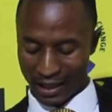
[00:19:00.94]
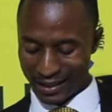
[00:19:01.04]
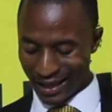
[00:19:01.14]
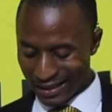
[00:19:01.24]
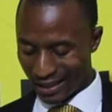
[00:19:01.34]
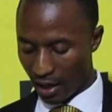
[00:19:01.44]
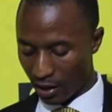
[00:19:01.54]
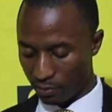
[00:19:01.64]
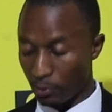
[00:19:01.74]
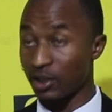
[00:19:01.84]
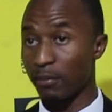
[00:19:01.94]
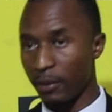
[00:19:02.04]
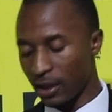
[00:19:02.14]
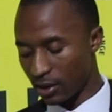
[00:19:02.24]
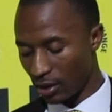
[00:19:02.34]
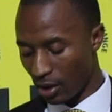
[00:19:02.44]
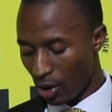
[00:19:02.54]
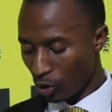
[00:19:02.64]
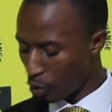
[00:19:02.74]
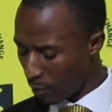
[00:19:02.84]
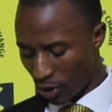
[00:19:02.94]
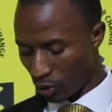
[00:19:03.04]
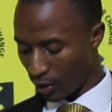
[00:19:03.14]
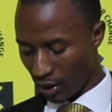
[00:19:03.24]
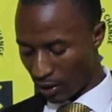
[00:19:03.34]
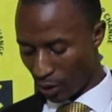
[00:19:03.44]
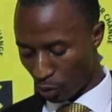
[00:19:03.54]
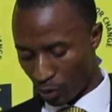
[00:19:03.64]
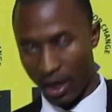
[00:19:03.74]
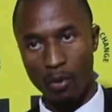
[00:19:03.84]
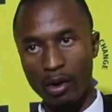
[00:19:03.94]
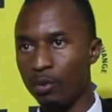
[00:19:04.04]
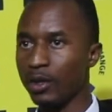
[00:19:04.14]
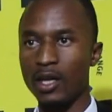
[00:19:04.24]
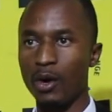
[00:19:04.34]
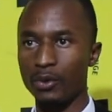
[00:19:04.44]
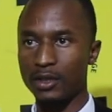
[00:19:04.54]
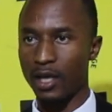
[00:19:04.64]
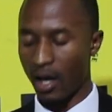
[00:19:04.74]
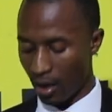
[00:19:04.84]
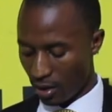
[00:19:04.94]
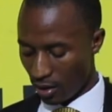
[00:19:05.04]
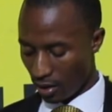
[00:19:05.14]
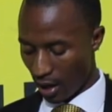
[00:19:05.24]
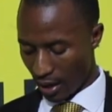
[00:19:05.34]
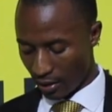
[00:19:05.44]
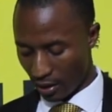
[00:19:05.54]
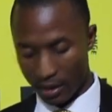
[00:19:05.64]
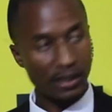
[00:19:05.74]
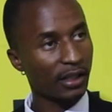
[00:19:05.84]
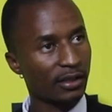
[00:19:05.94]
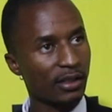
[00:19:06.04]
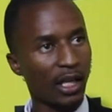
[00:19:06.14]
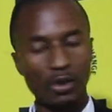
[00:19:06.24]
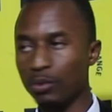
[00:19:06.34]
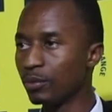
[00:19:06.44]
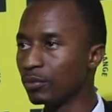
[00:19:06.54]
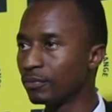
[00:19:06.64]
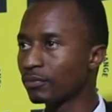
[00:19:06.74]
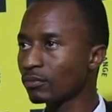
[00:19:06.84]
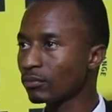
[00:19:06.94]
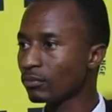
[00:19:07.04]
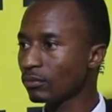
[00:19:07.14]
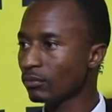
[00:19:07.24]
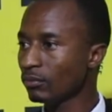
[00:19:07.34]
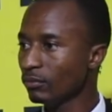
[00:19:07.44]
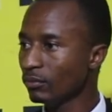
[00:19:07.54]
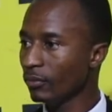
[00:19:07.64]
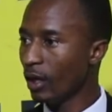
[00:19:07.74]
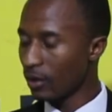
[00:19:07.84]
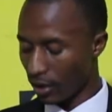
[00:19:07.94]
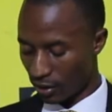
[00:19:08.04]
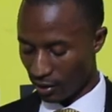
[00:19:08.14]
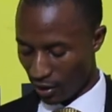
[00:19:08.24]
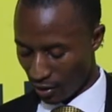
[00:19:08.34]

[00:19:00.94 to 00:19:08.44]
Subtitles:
and ethical responsibility to make sure that they do their work without any hindrance. Thank you. Yes,